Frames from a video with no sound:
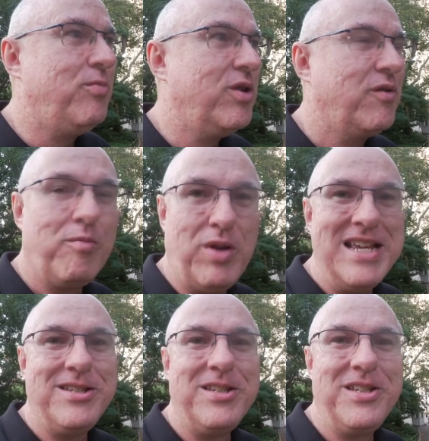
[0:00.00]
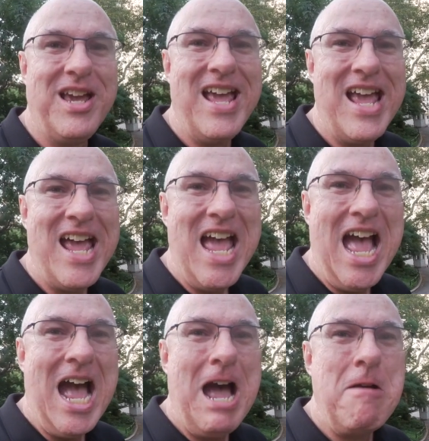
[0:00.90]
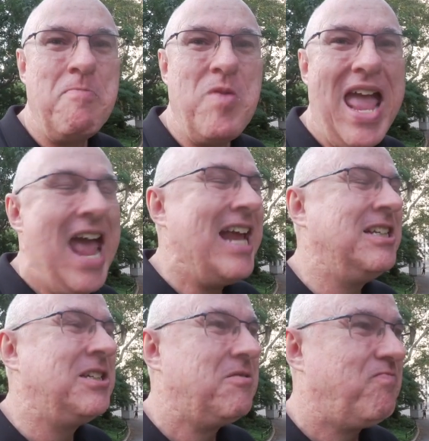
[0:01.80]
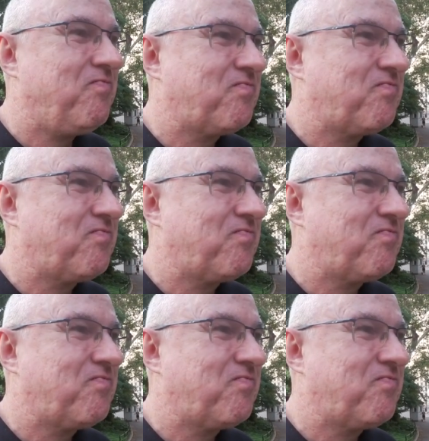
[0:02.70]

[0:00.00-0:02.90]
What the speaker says: beautiful places, and